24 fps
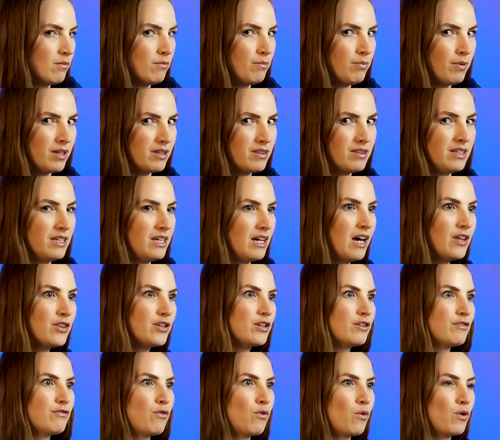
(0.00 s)
But the
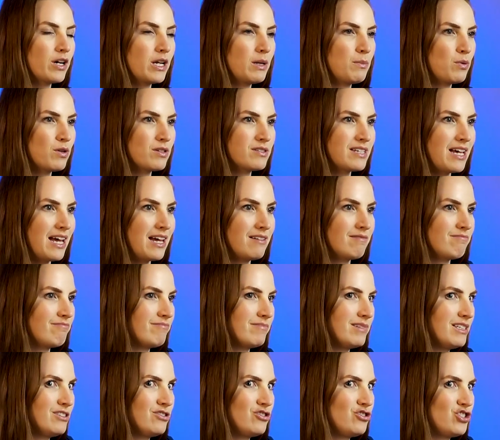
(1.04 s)
other 40%
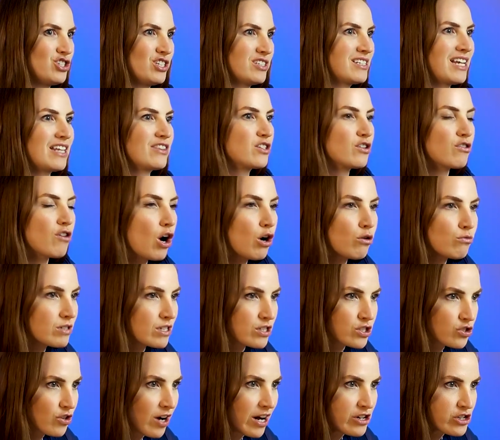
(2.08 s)
is just at their own
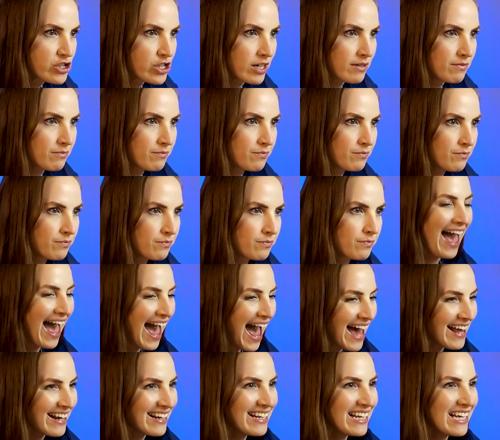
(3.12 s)
discretion.
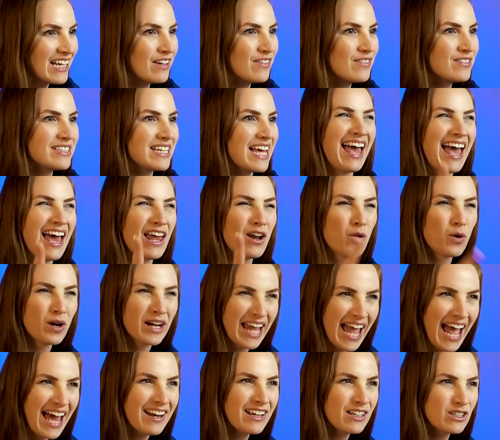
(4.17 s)
Additives and
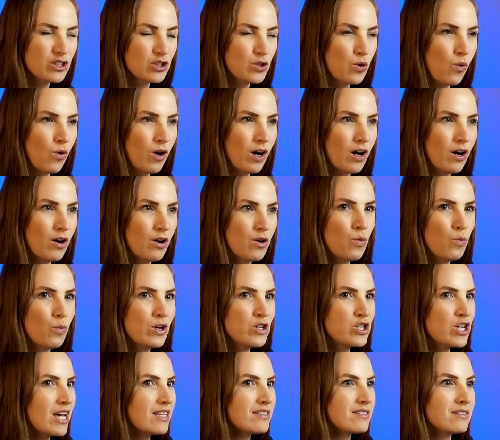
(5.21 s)
organic score,
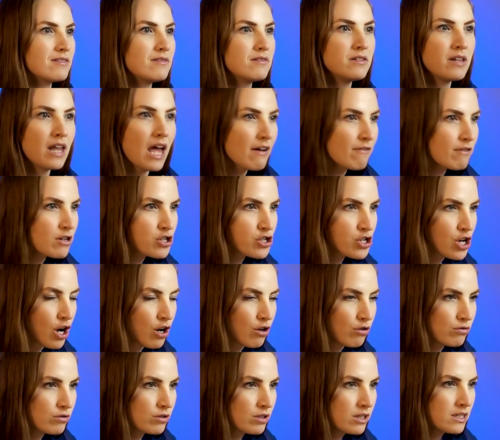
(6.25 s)
which has never
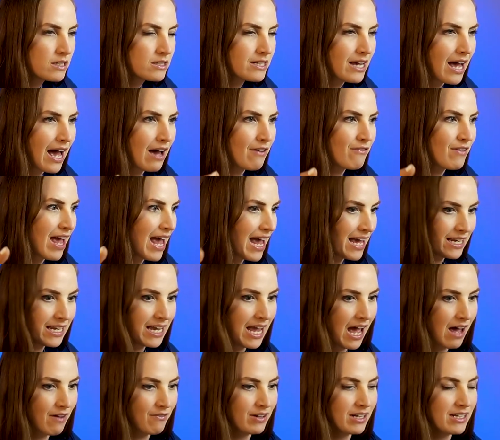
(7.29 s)
shown to have
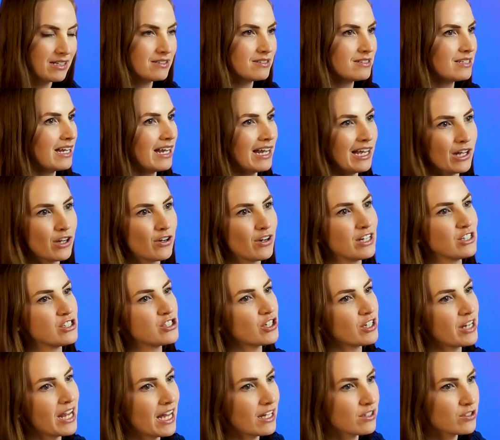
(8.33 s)
any evidence to increase
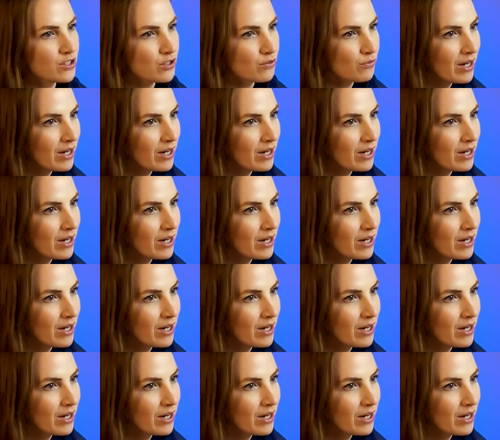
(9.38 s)
your cancer